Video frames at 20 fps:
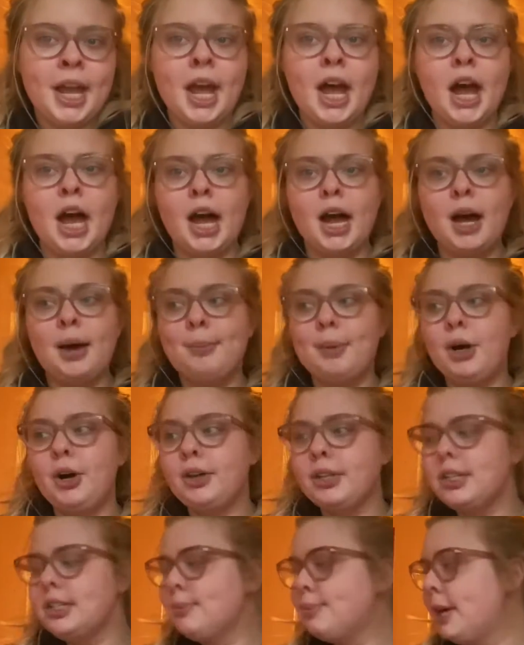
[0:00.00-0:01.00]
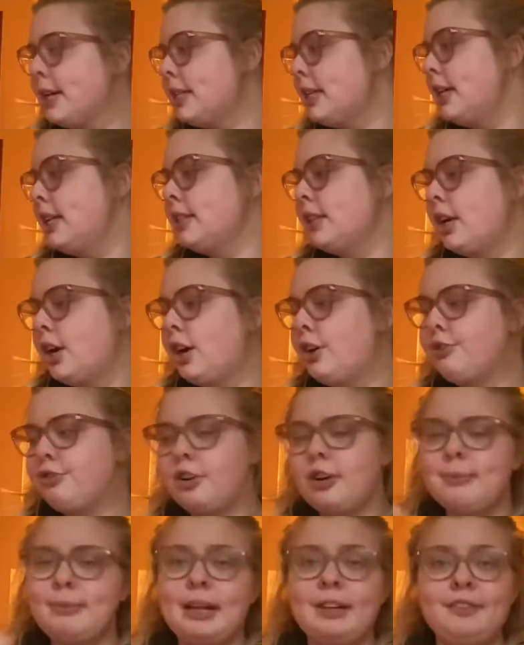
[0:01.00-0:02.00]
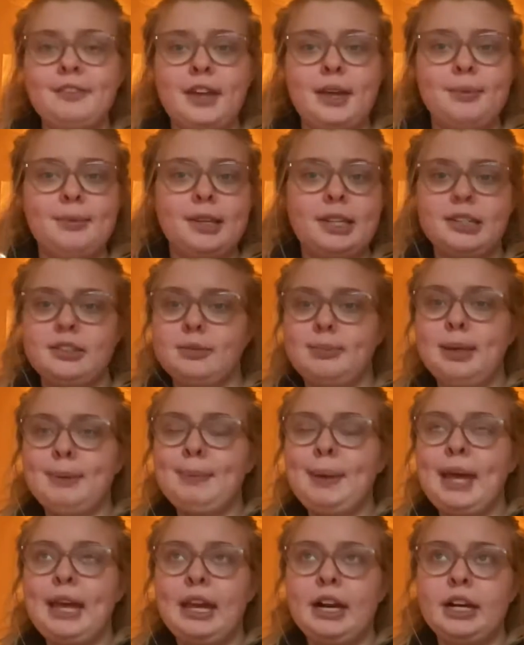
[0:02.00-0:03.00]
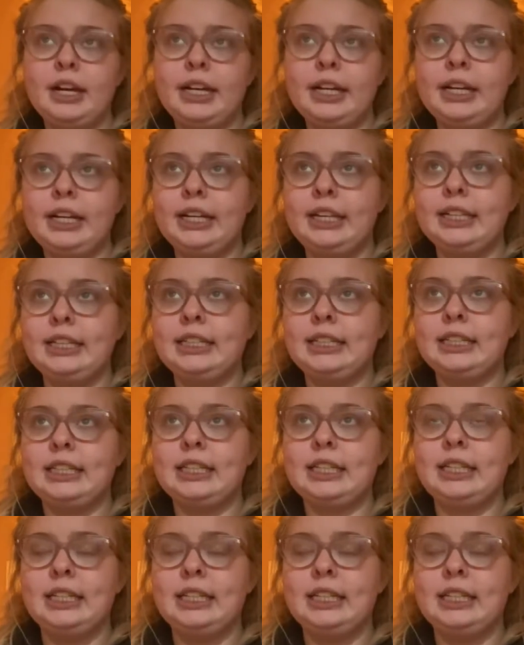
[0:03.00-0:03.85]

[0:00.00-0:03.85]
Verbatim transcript: Um, all these presents are from my family, so my parents,